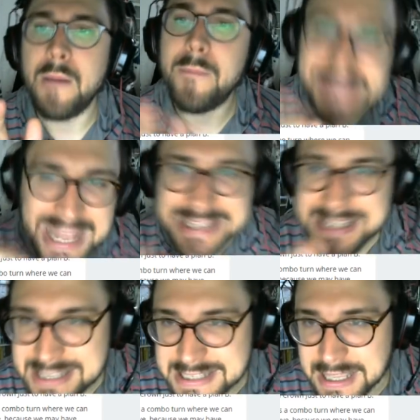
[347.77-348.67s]
But then it
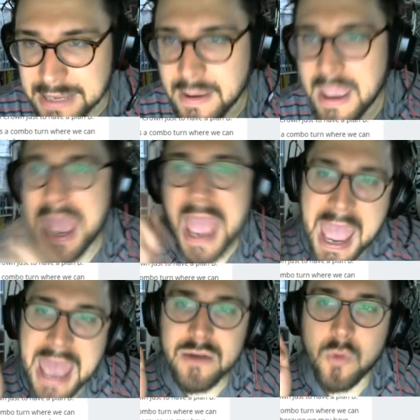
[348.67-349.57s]
does this thing.
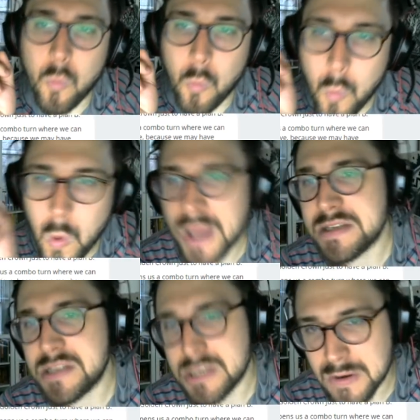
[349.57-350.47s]
Add
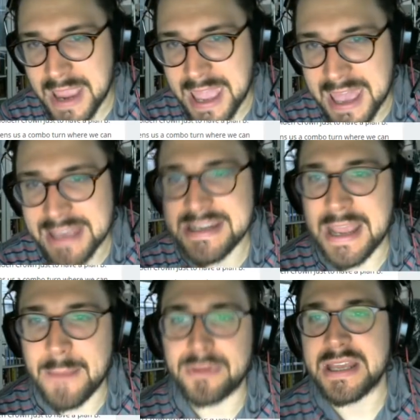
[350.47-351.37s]
one to your hand
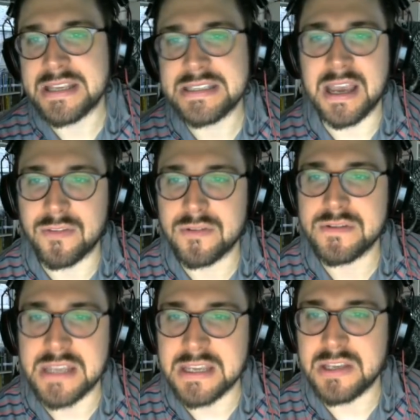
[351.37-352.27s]
and place the
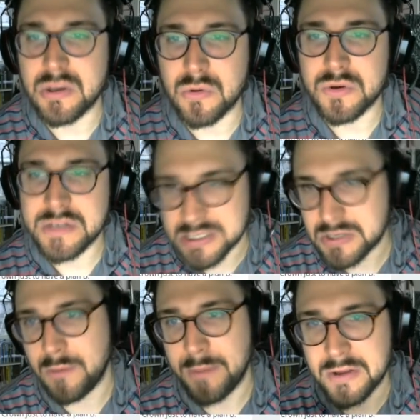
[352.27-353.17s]
others in your
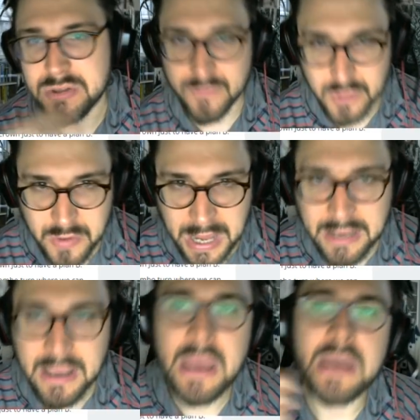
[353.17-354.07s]
discard pile. Shuffle your
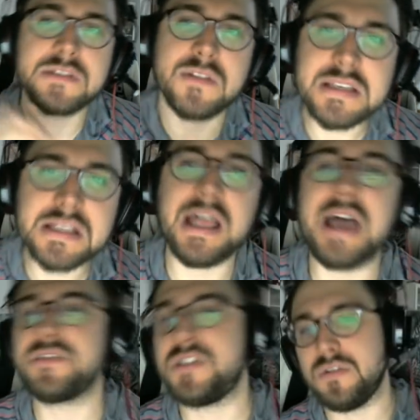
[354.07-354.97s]
deck. So this
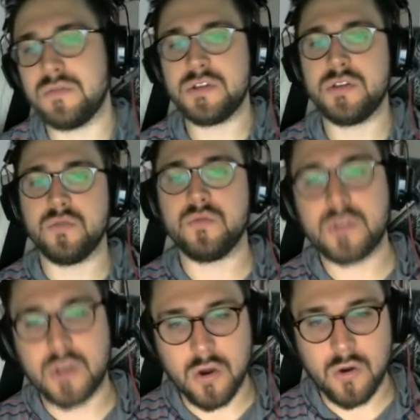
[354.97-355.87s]
allows you to
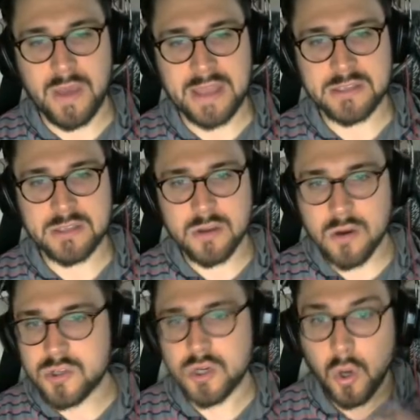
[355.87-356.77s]
go and
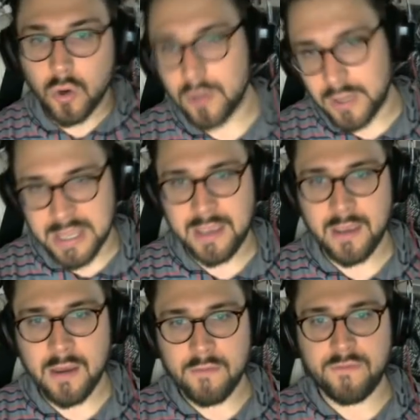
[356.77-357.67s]
search
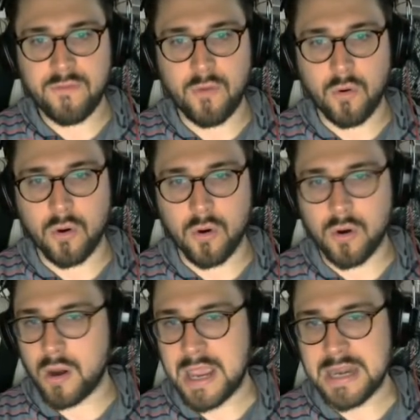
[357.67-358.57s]
early
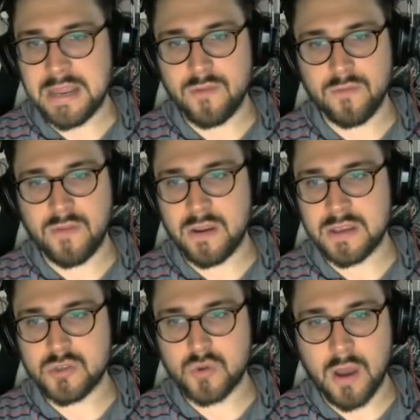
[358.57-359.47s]
for any of your
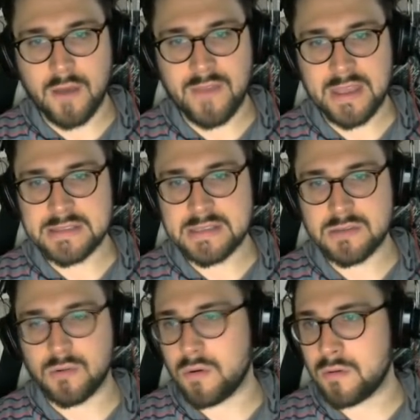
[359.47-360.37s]
various draw
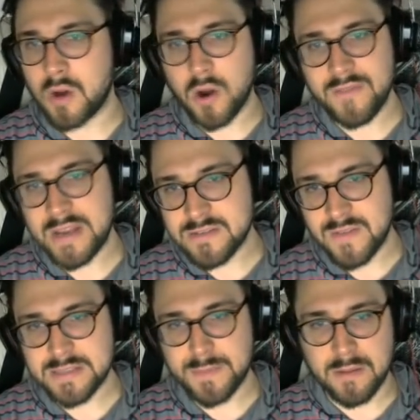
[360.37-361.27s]
events or card advantage
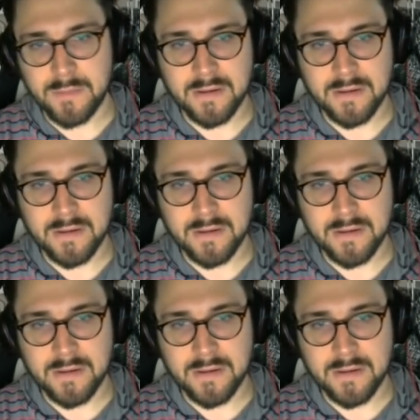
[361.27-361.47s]
events, Baron